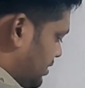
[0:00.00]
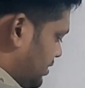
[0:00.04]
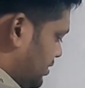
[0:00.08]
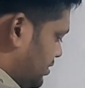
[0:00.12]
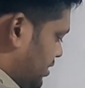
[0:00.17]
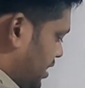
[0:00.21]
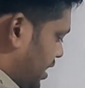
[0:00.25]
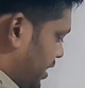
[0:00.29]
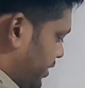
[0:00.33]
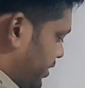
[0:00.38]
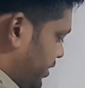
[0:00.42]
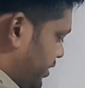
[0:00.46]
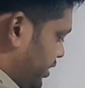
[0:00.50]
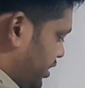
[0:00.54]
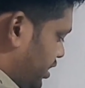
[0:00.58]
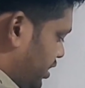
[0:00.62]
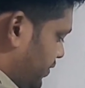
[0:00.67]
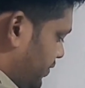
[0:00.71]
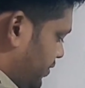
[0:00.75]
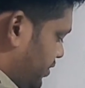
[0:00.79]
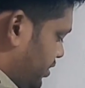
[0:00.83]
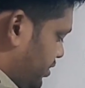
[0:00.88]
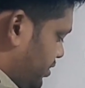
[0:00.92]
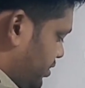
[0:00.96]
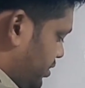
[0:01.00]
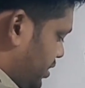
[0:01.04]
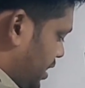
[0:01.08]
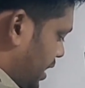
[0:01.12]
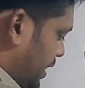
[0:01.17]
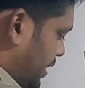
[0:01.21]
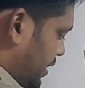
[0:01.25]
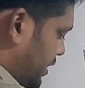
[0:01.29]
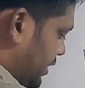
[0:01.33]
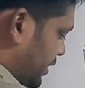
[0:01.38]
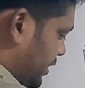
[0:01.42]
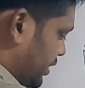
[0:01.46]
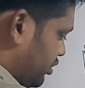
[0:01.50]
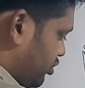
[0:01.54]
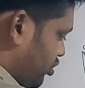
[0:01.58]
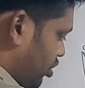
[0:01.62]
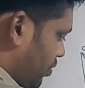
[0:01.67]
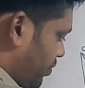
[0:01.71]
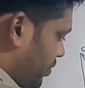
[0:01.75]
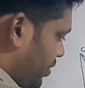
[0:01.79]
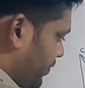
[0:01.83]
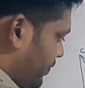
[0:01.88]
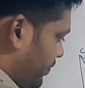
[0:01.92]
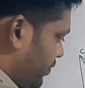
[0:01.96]
this 90 degree. This 90 degree is
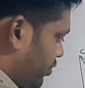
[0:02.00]
common